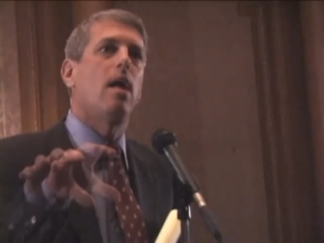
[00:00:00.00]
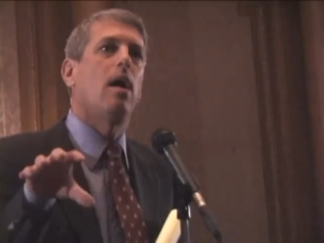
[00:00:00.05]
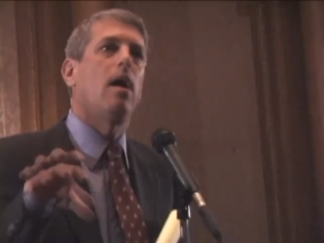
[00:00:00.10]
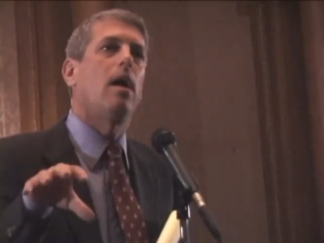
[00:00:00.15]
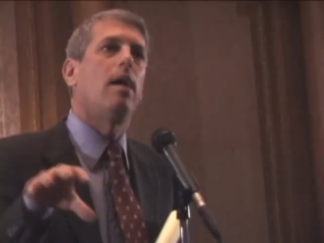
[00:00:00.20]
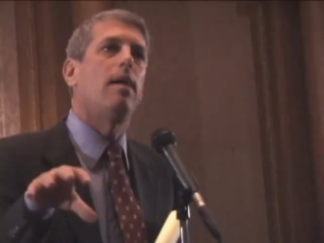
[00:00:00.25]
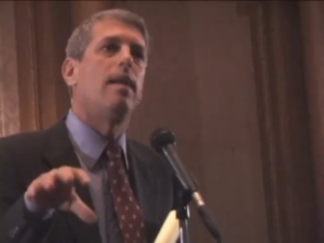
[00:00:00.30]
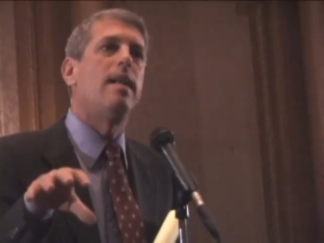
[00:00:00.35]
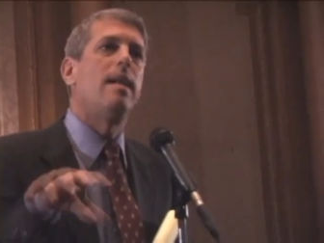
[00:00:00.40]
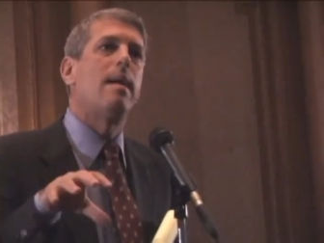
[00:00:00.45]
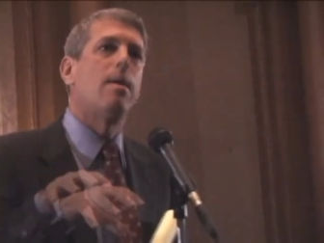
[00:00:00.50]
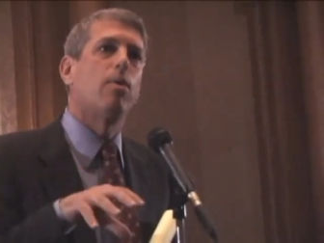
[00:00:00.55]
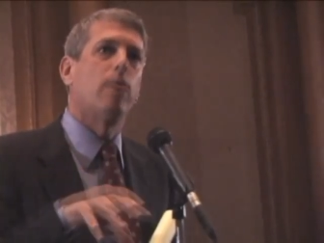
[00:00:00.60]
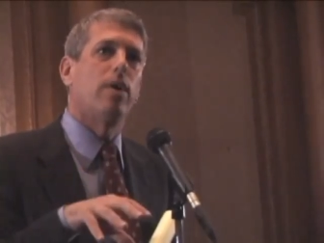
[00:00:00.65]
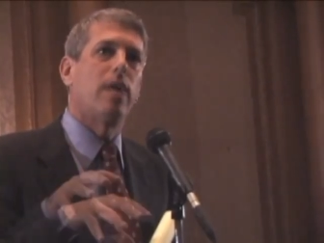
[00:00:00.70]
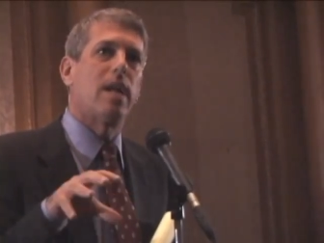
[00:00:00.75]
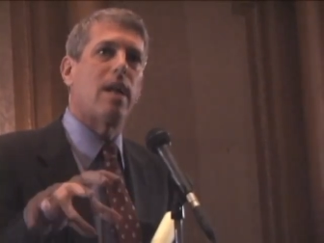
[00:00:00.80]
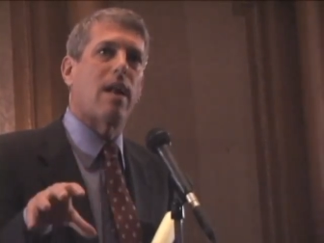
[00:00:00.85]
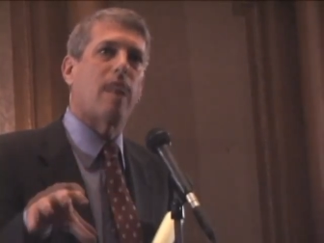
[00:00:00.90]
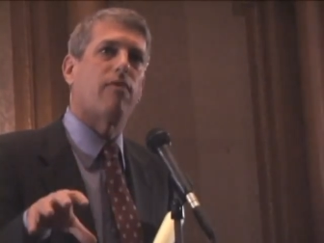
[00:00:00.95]
uh,
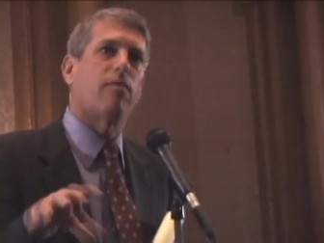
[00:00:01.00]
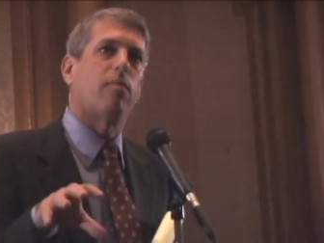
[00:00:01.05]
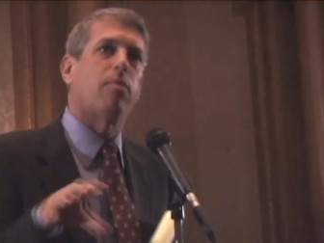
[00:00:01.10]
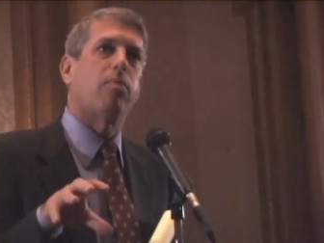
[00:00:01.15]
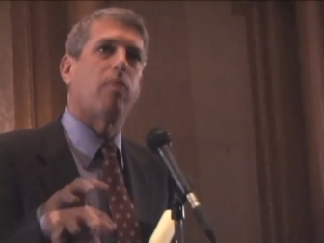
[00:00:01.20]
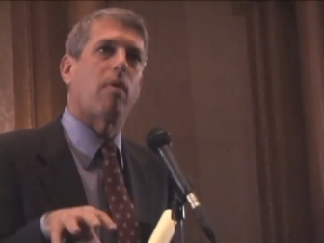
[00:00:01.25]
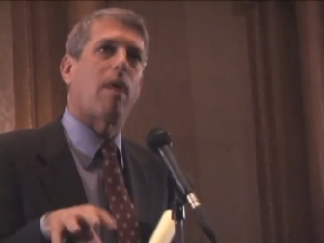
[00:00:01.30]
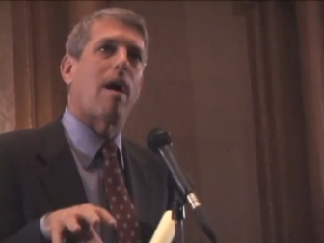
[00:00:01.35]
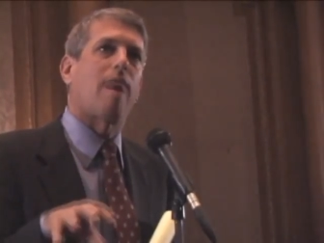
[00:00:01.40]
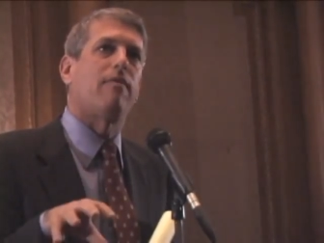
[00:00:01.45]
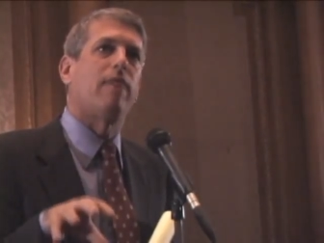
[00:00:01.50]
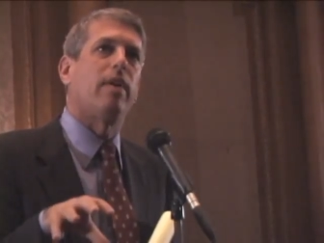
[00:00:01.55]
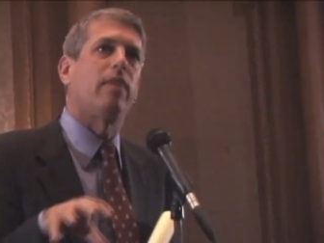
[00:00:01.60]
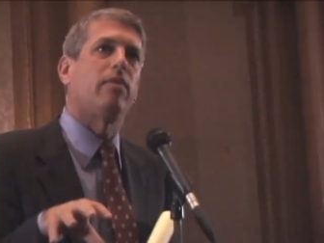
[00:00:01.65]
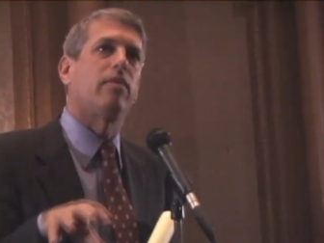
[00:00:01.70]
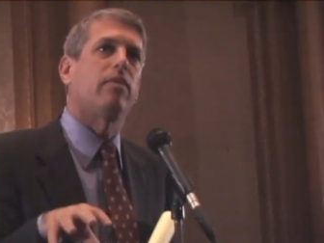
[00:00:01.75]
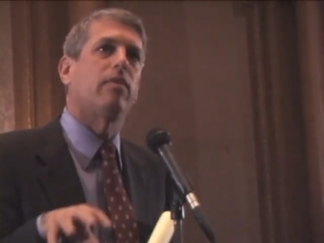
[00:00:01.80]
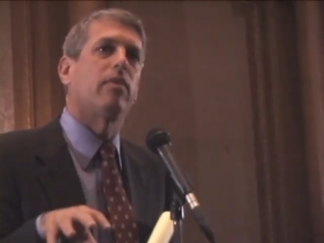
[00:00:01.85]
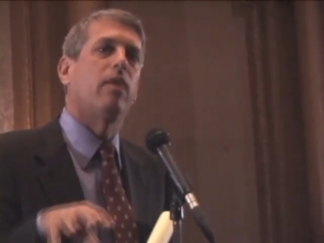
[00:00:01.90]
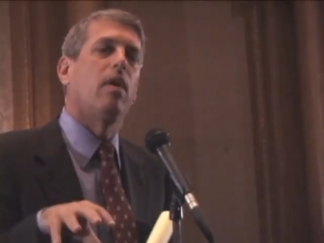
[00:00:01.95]
neighborhood
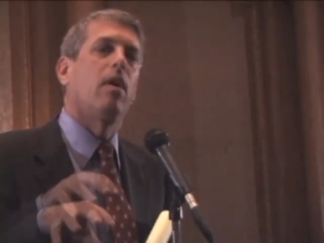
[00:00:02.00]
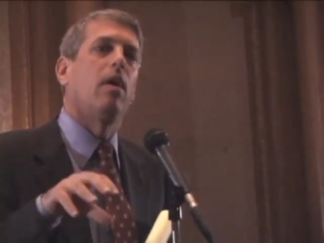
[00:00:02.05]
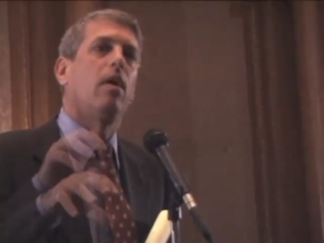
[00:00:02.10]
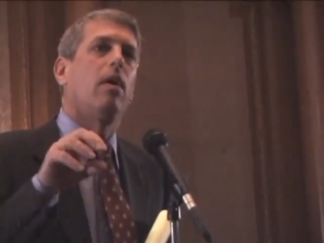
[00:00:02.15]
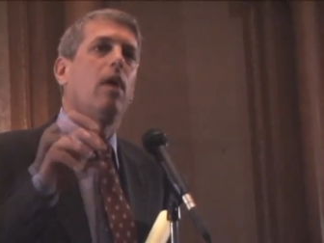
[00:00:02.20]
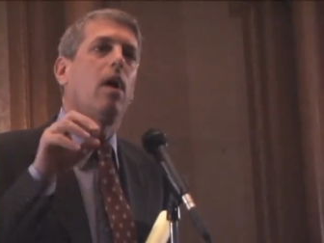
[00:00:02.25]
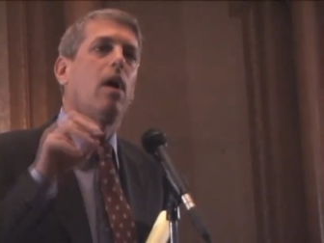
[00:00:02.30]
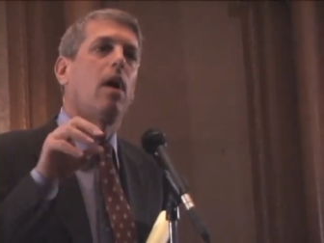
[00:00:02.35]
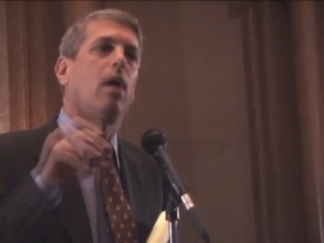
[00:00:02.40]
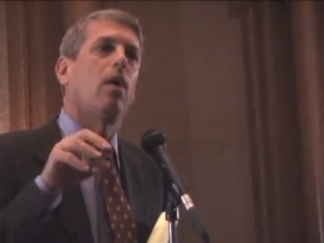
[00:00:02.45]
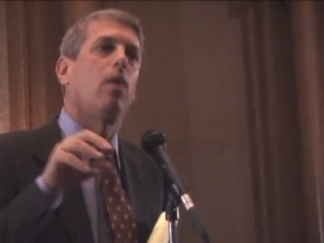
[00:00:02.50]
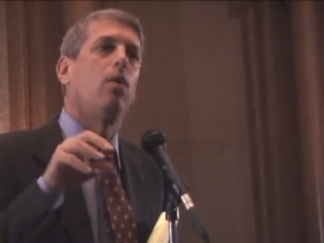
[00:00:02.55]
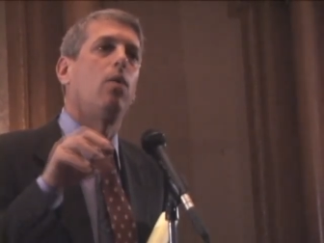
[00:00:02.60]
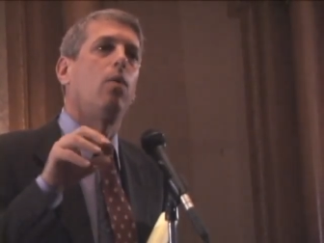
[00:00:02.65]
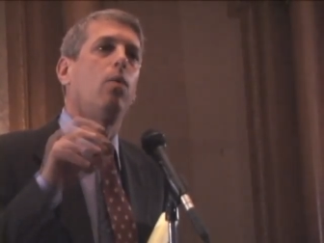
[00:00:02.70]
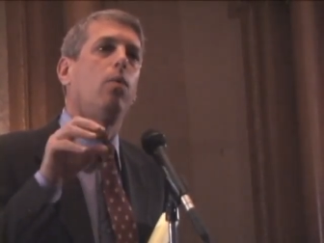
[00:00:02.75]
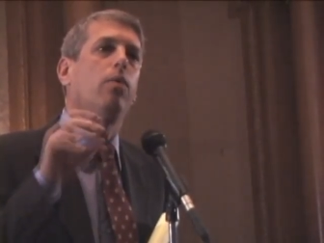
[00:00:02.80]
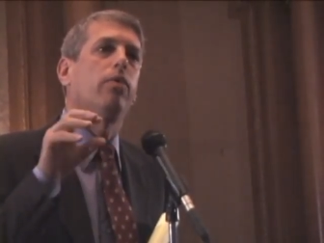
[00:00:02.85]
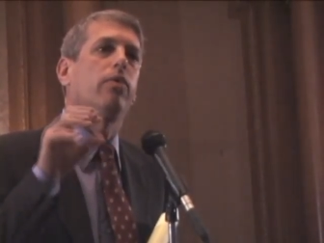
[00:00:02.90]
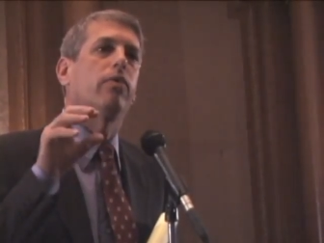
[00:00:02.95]
not-for-profits uh,
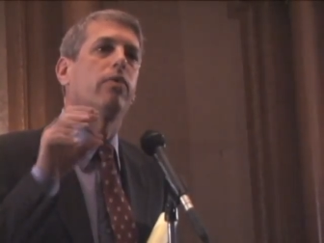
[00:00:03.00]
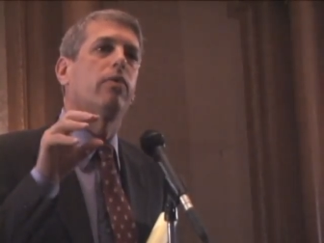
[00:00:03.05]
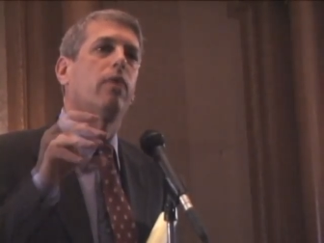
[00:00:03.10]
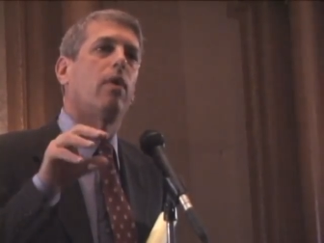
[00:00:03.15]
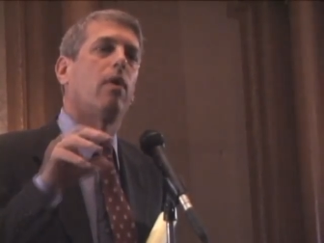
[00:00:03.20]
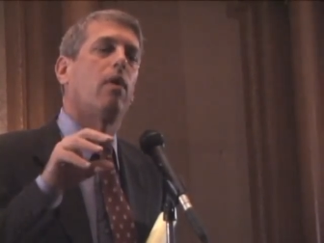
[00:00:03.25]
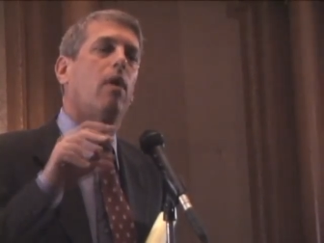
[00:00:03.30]
who s